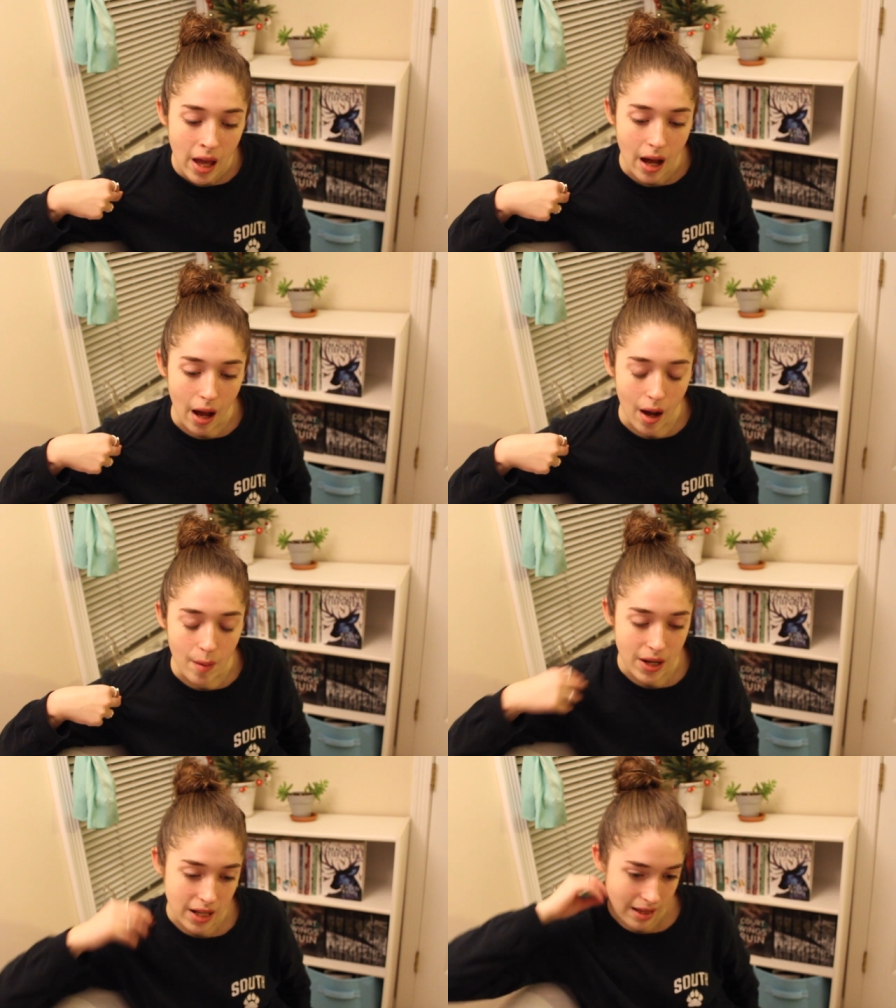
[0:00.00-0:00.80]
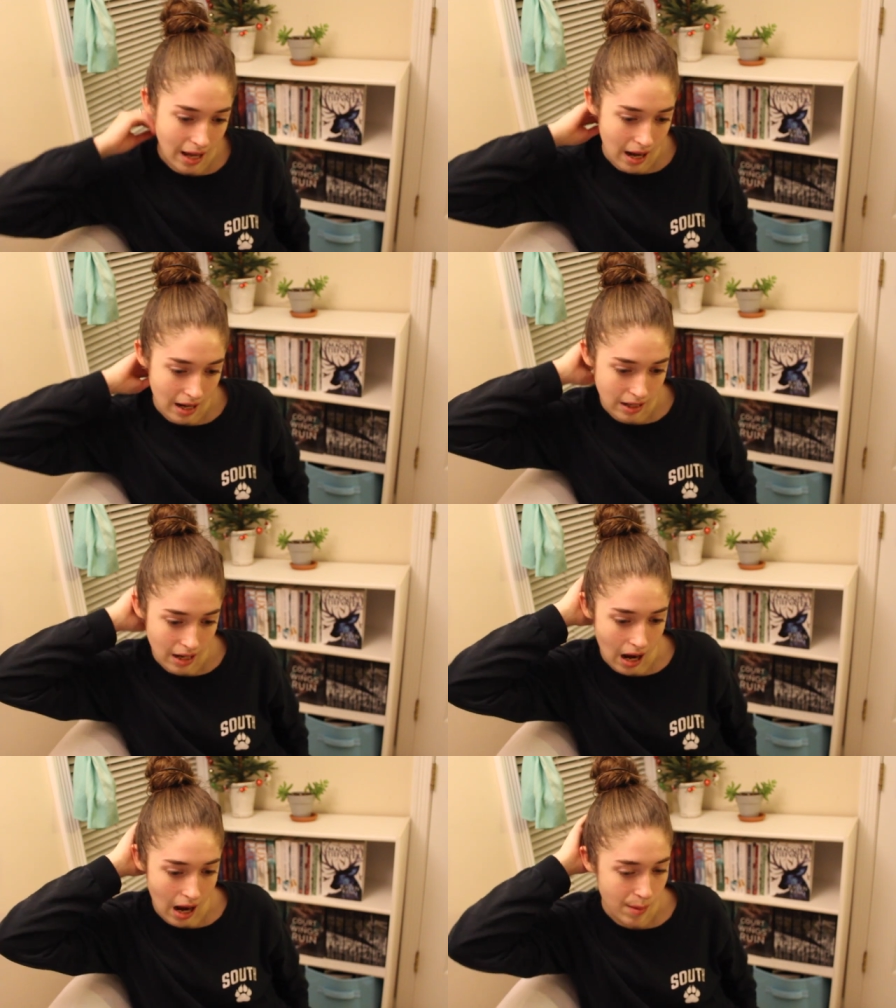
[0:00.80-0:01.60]
Um, and then
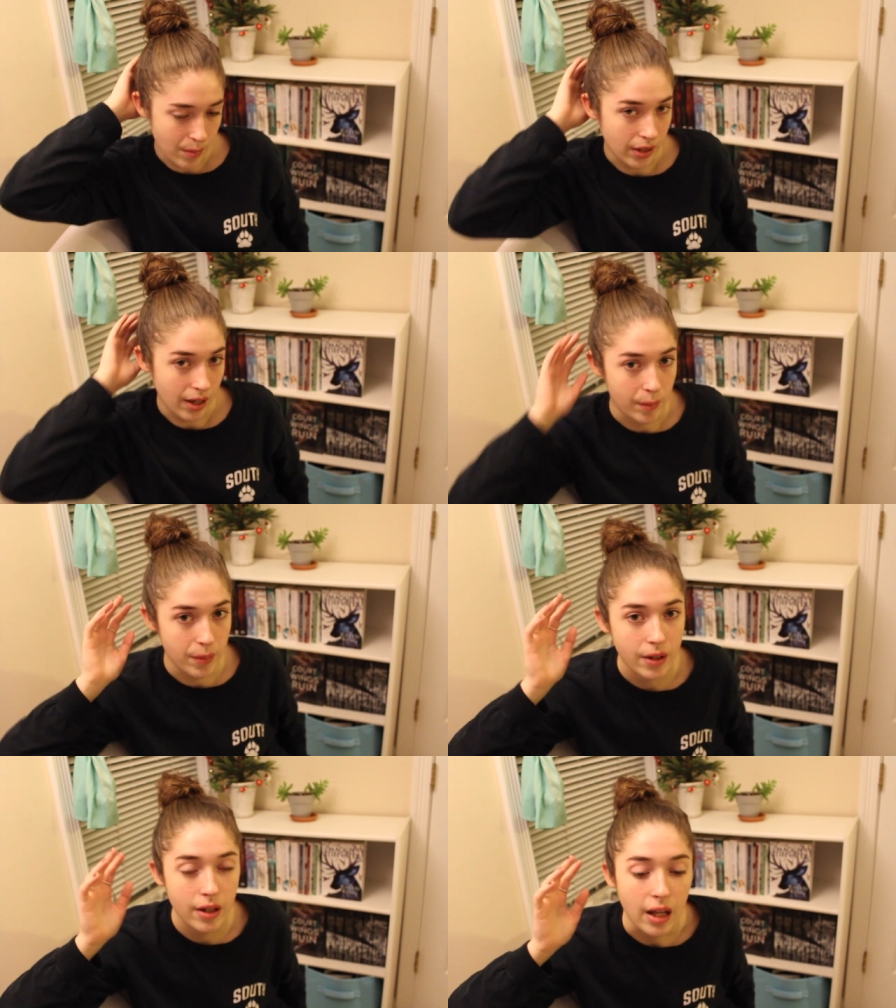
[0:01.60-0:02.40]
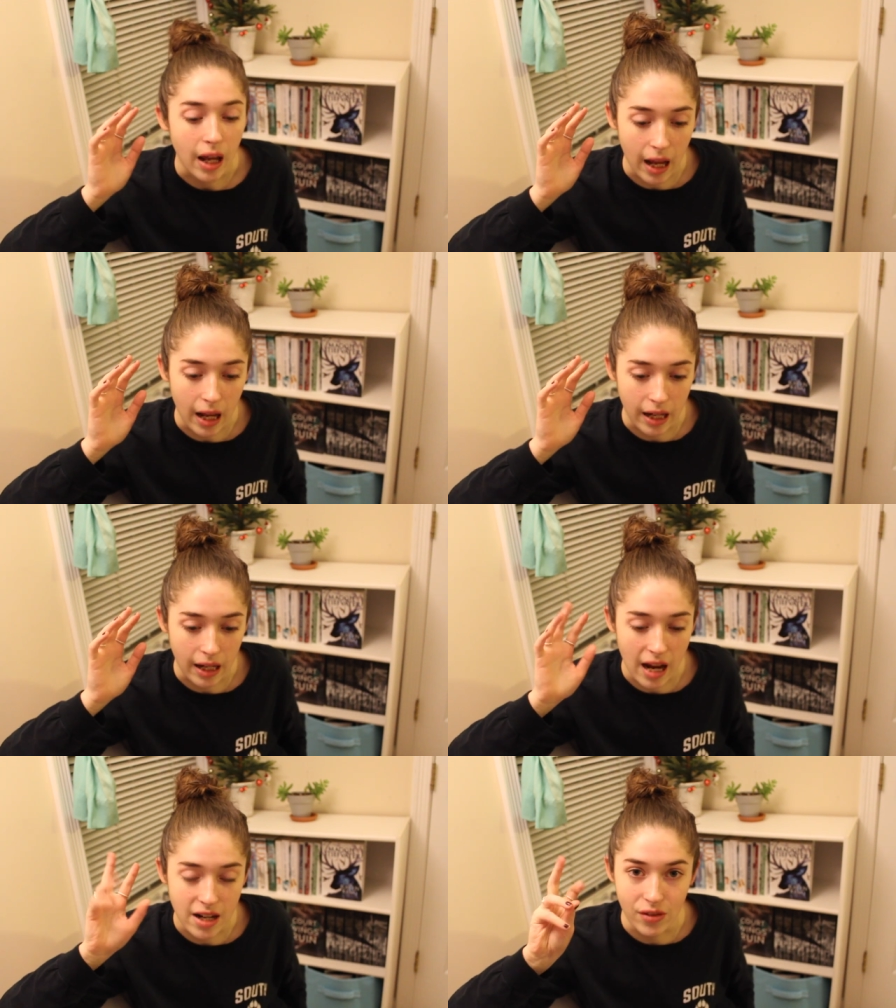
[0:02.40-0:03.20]
I put up
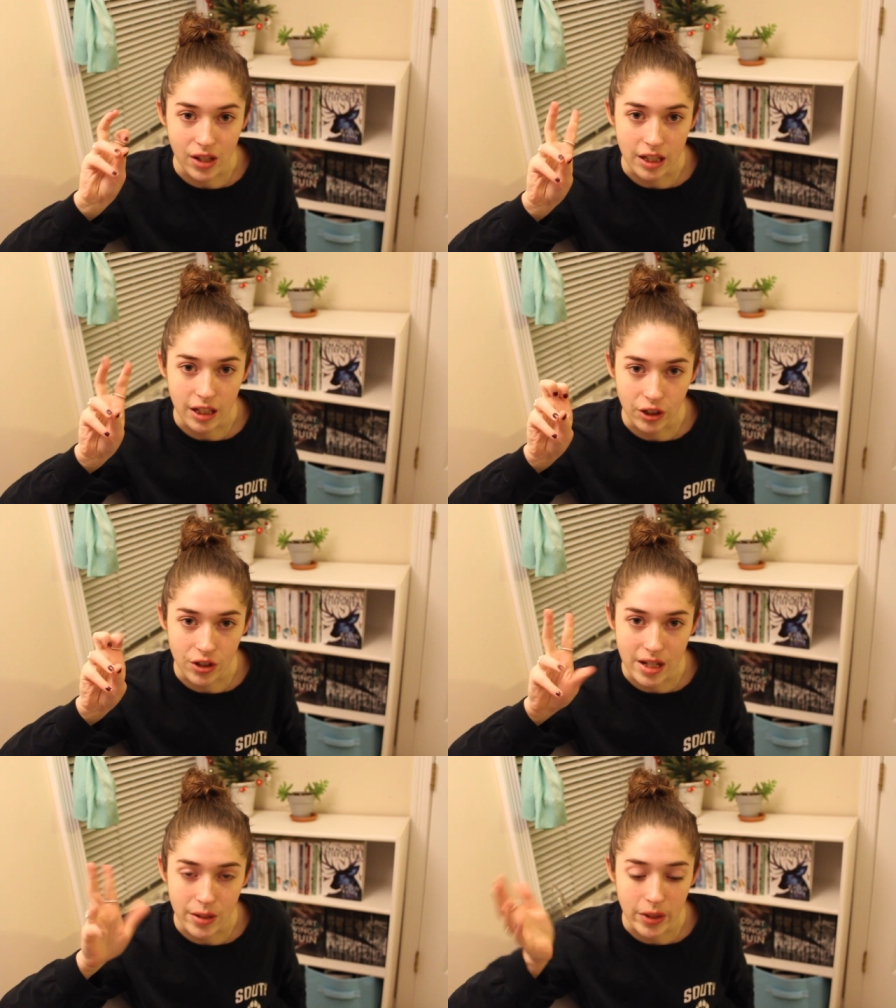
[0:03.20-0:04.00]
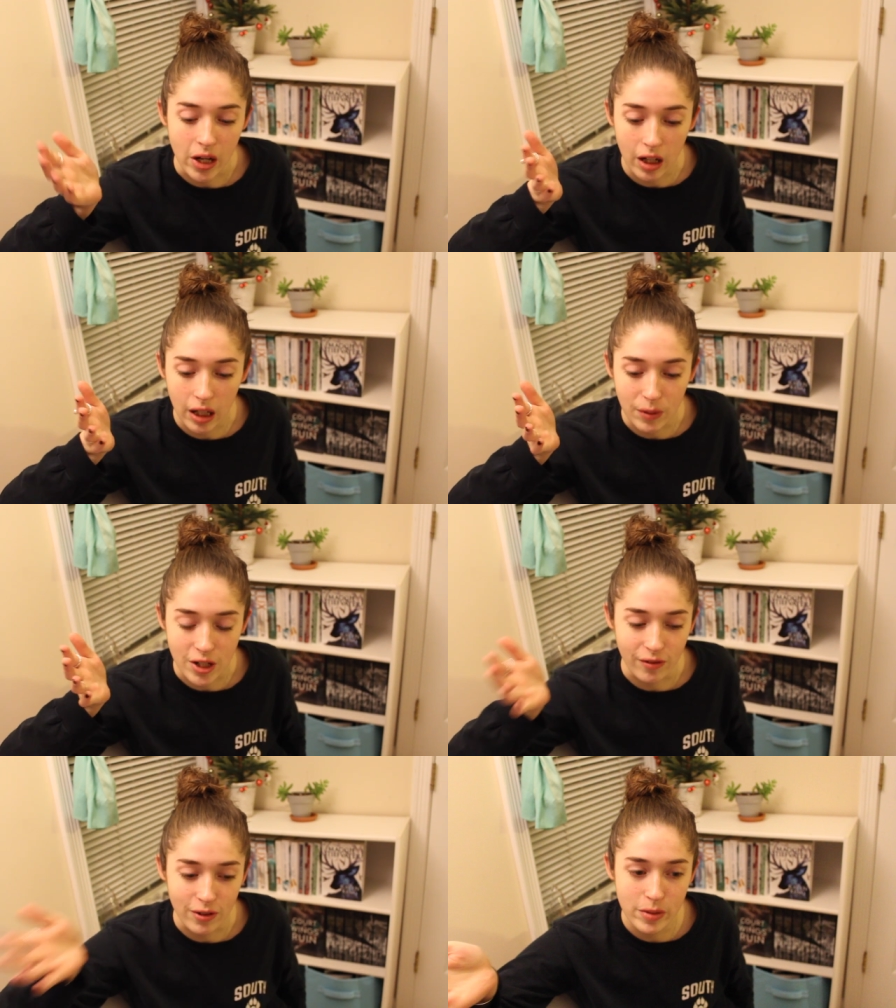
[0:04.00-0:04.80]
a end of the year TBR, which
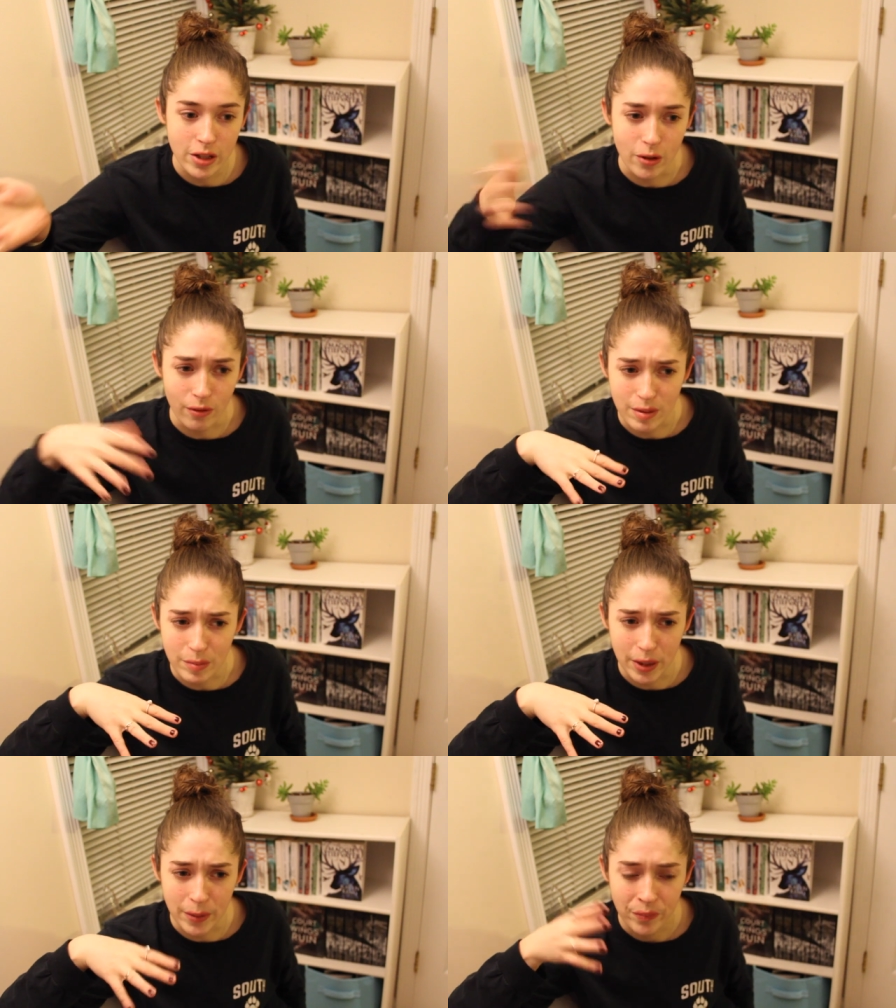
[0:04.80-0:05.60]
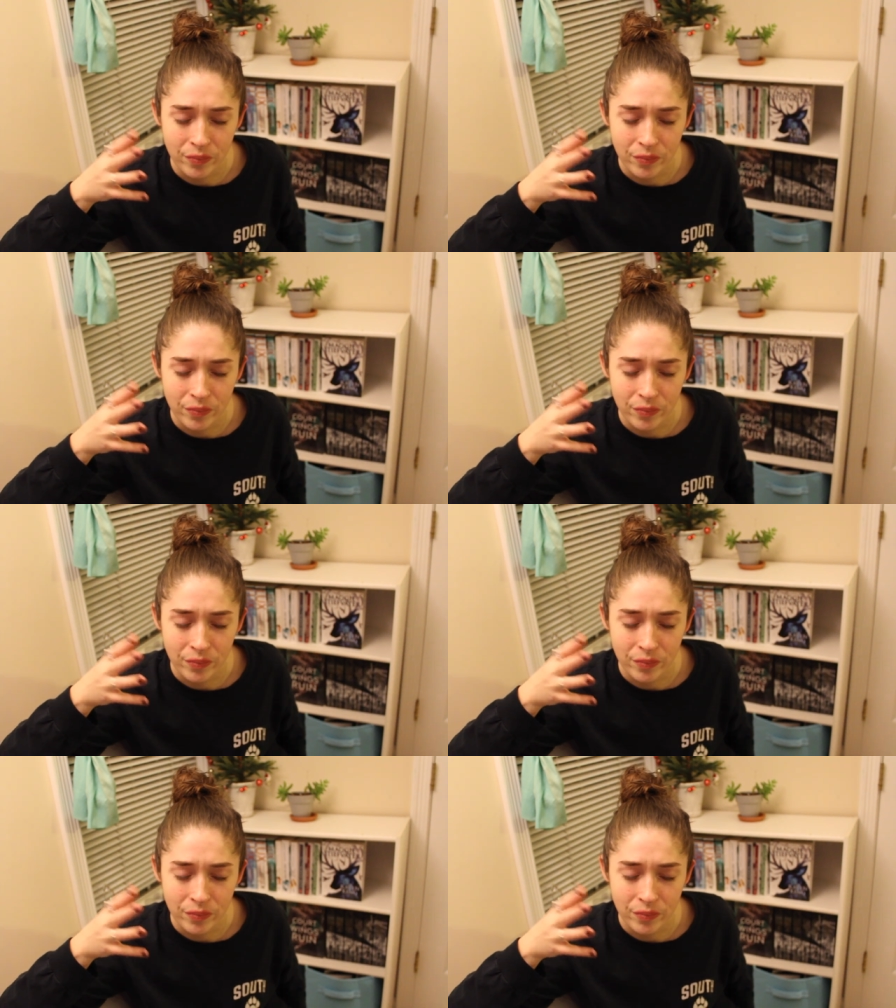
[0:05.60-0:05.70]
I filmed in November,